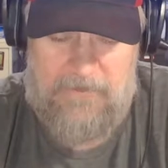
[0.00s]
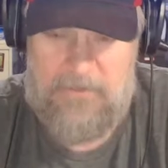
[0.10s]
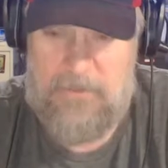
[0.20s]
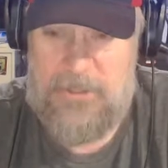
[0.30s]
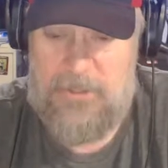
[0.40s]
have
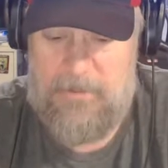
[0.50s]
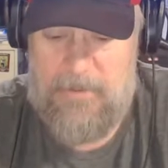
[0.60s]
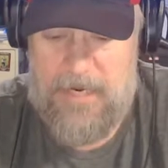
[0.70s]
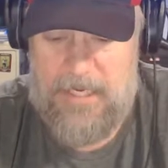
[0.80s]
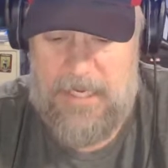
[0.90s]
some more
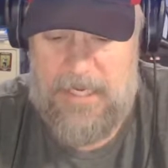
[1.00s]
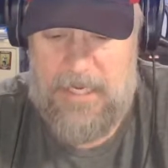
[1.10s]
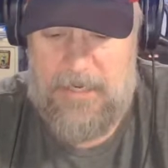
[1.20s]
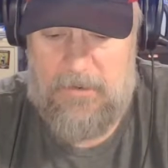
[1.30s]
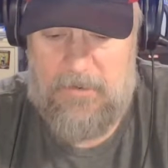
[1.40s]
Superman I could
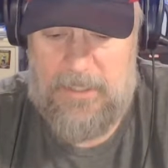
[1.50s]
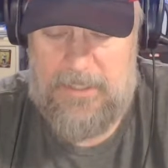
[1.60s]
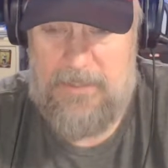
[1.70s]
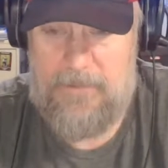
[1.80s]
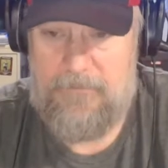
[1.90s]
kick your way,
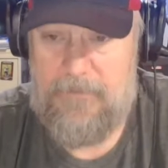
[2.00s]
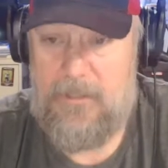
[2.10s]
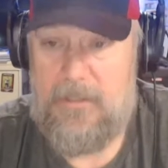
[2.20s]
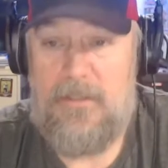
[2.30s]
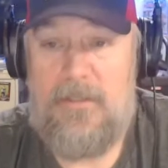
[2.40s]
too.
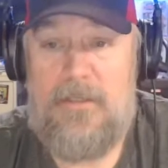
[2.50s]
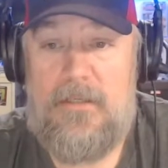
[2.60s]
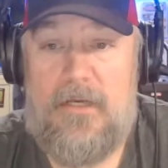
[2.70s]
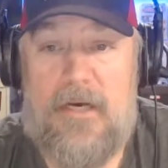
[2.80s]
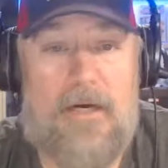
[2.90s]

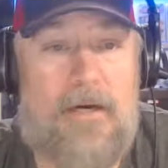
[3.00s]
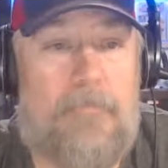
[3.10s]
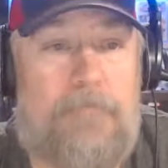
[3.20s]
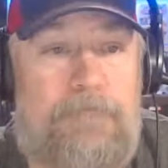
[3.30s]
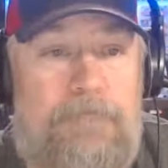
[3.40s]

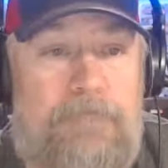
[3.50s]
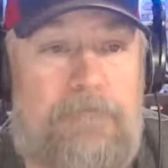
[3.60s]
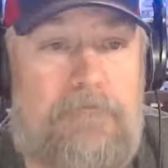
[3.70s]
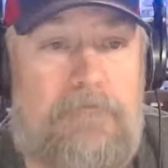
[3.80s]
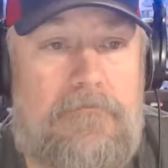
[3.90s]
Got
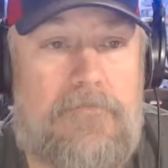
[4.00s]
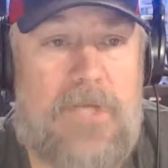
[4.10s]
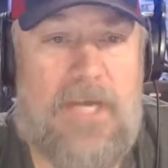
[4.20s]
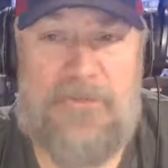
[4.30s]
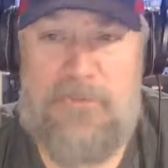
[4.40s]

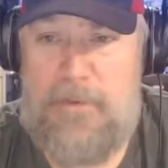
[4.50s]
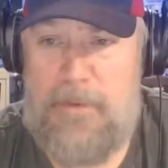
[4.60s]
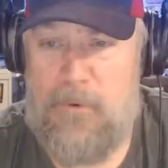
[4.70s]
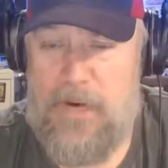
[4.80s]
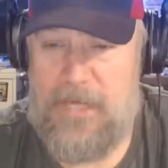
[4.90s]
3 people